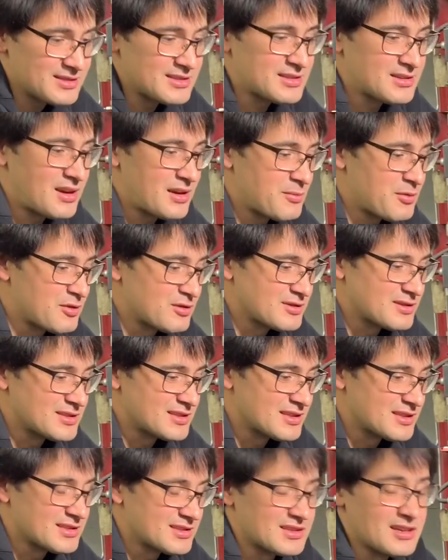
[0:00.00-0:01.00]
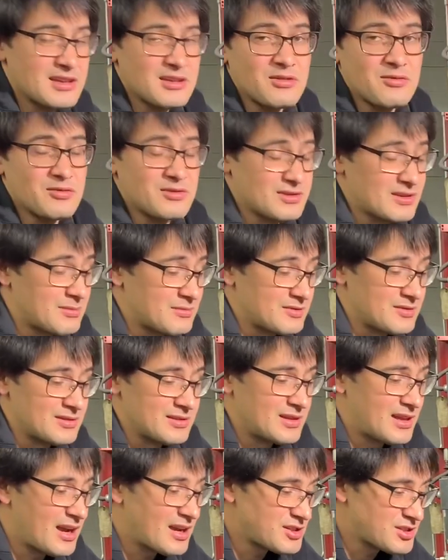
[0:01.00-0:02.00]
this car, because they think it's kind of some
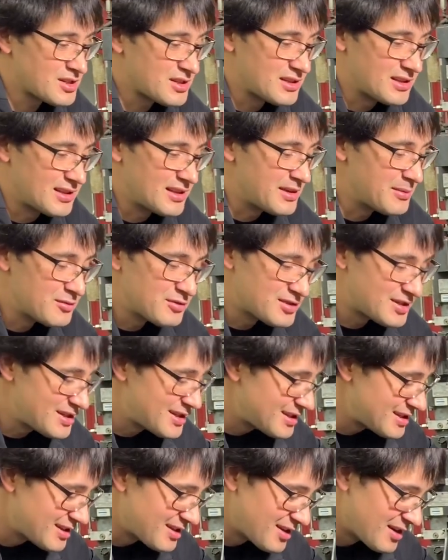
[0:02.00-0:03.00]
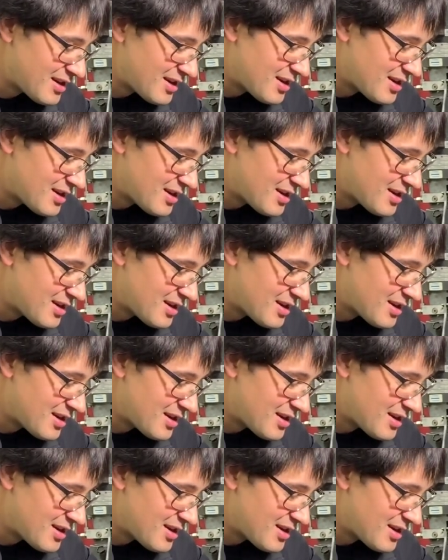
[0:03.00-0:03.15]
luxury limousine